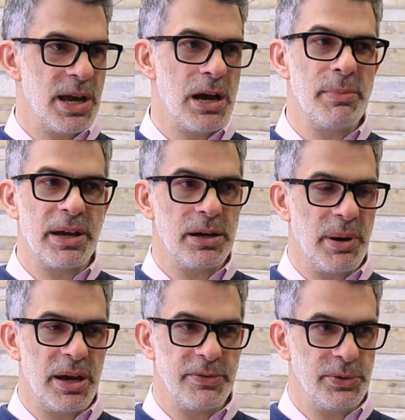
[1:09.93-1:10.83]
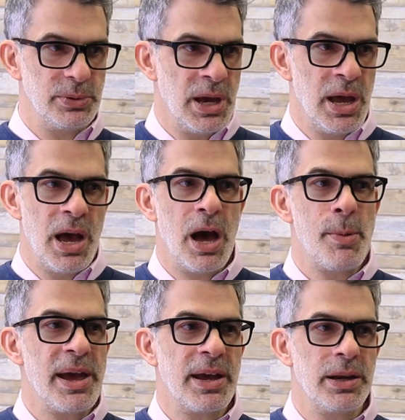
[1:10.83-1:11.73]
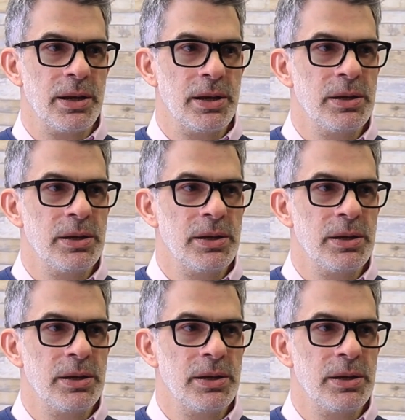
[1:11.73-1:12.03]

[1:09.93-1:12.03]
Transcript: How am I going to buy the food? How am I going